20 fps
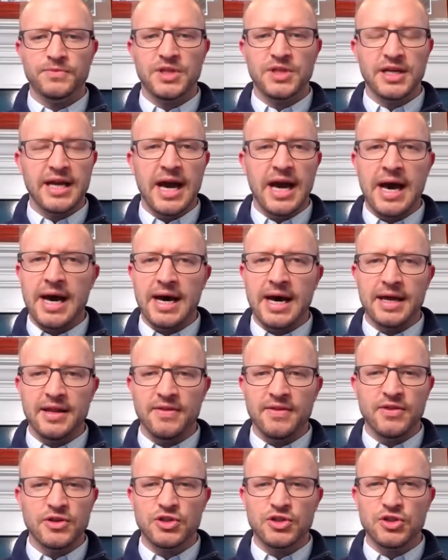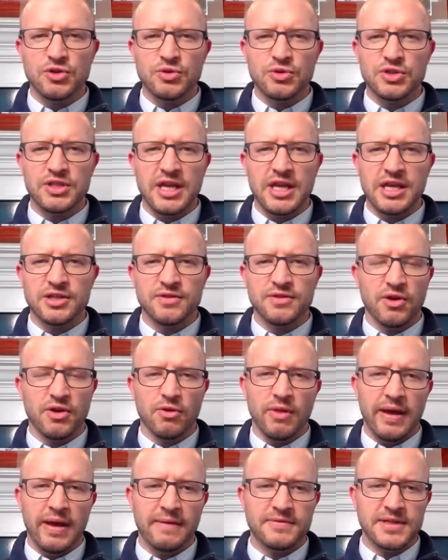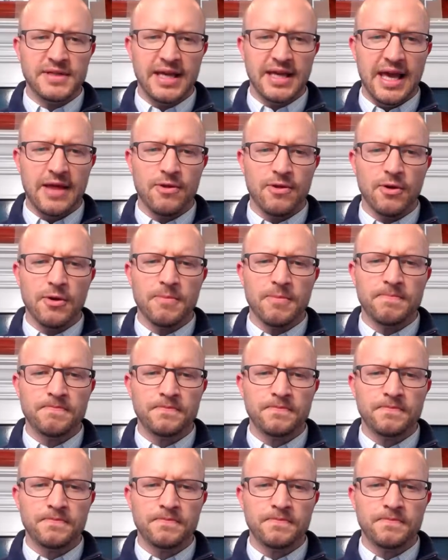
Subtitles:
to God in this new stage of their life together?